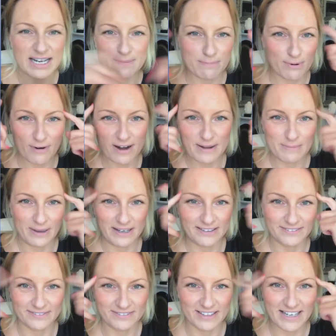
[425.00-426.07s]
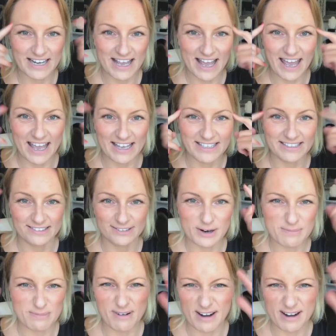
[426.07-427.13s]
priming in your head, no
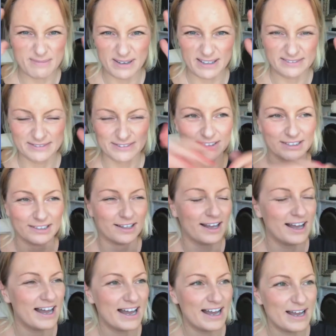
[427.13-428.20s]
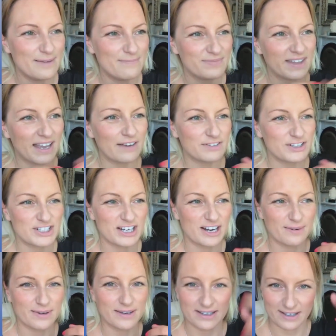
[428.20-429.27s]
priming, have a
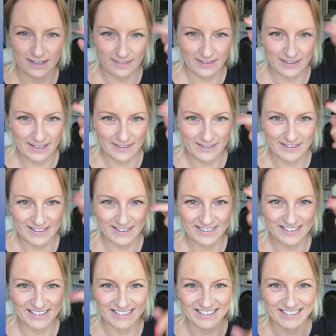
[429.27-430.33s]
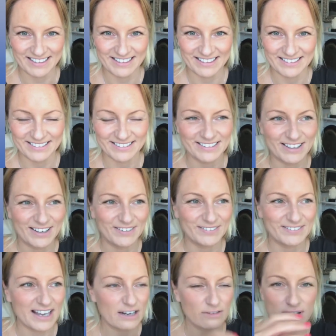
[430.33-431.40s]
shower, thinking, you know,
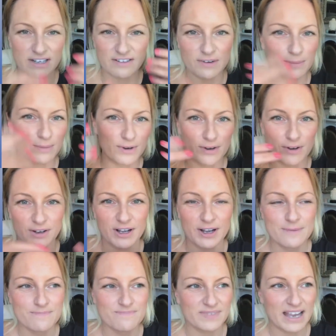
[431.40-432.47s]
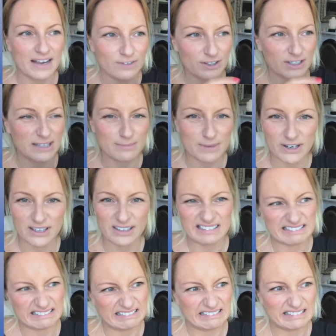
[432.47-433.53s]
getting ready for work, have a look in the mirror,
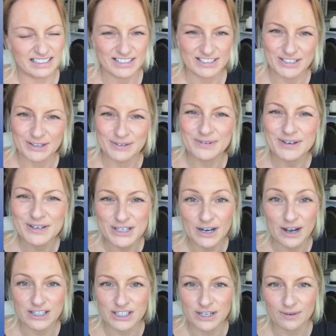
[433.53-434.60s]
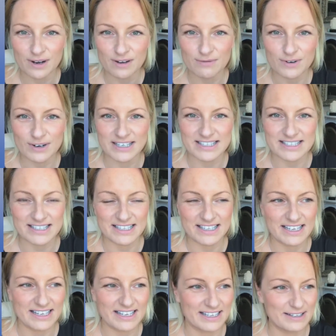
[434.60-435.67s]
I don't love what I
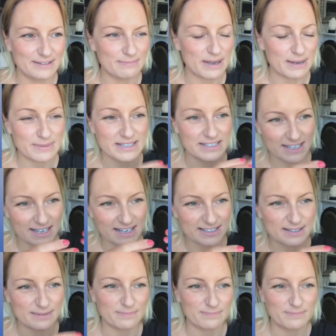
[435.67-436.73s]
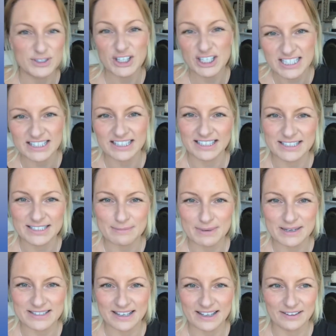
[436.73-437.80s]
see, maybe say some shitty things to
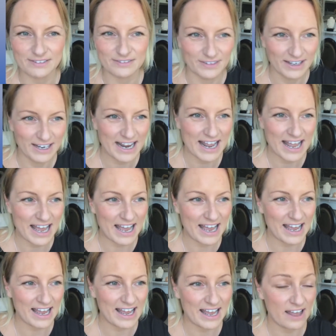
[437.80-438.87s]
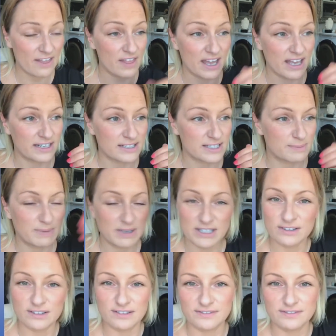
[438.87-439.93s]
myself, and then speed
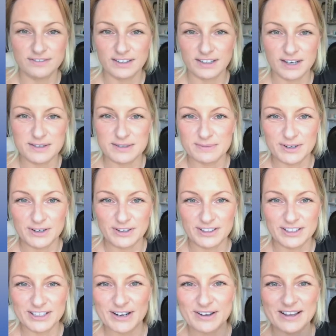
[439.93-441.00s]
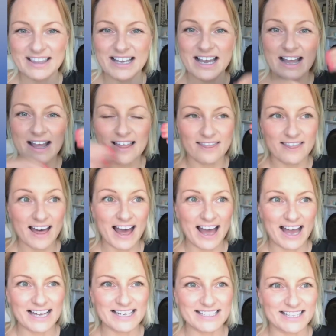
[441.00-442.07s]
off and go to work, you know, and
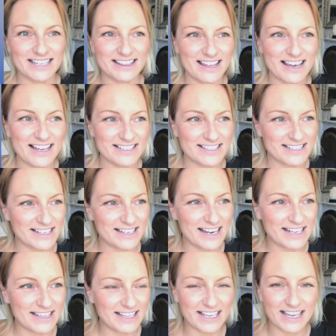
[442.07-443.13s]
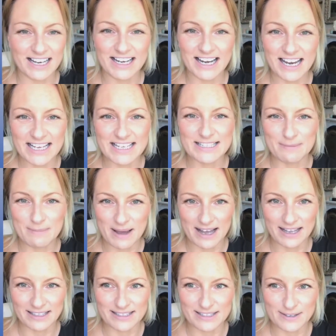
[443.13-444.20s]
that's like the kind of lazy
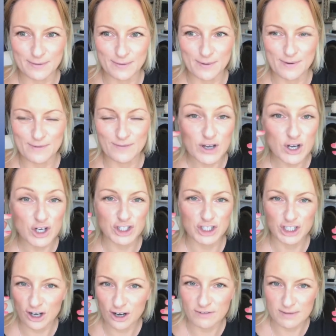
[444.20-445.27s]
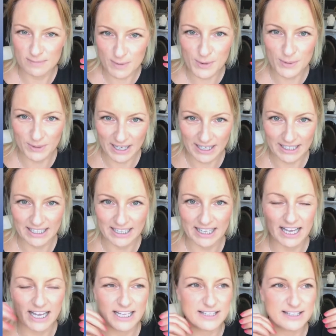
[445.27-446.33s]
man's version of a morning.
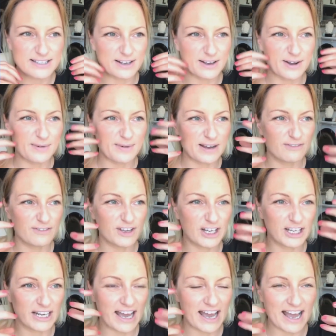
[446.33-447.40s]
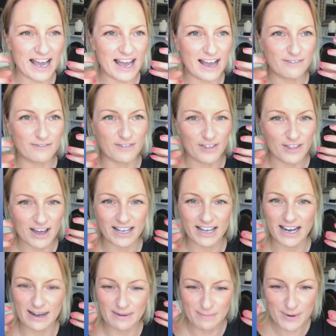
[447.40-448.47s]
And so if you're going to have that
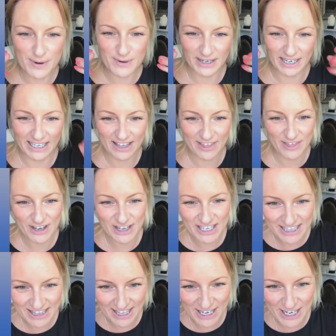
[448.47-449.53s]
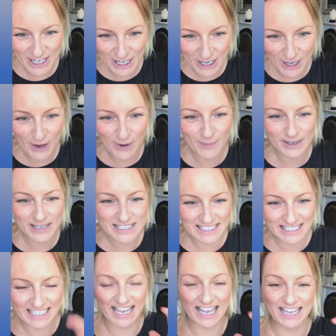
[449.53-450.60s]
kind of morning, then you're going to
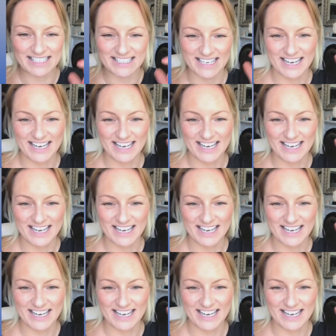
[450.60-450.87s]
get